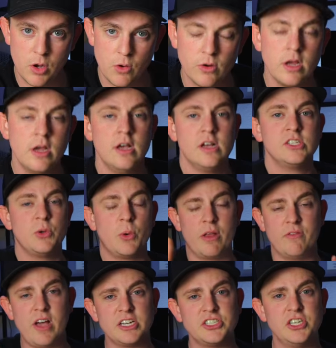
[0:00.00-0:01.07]
mode. So
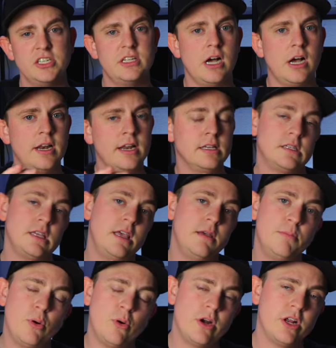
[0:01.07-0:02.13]
what I've actually done is
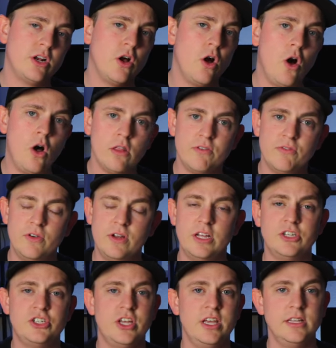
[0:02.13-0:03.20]
imported all the
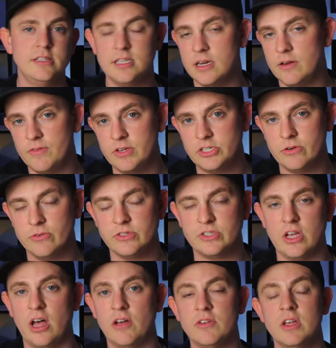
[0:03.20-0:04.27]
footage into DaVinci
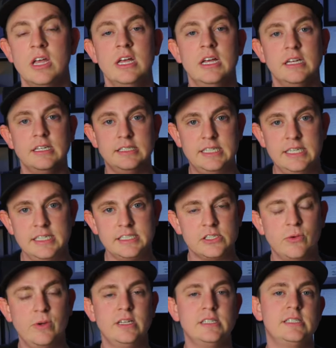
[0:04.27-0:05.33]
Resolve,
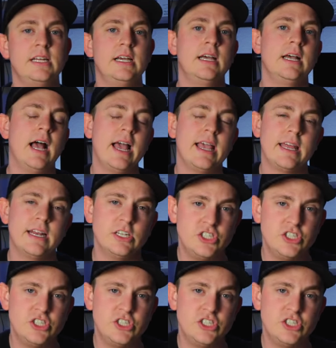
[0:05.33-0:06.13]
de-squeezed it, I can